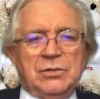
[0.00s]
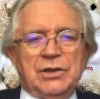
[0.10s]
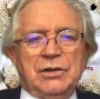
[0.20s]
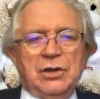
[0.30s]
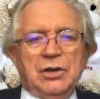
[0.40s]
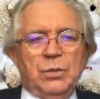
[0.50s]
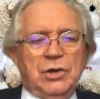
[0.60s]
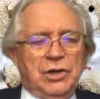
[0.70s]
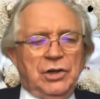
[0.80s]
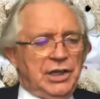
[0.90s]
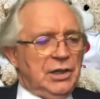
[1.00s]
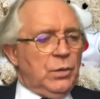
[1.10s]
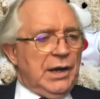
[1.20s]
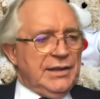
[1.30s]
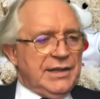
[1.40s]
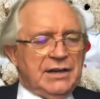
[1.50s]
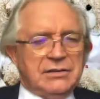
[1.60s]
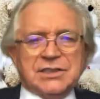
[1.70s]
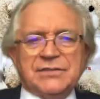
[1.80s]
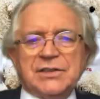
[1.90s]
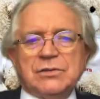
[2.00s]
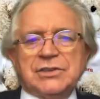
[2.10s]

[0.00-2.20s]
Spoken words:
We're all working away there as if it was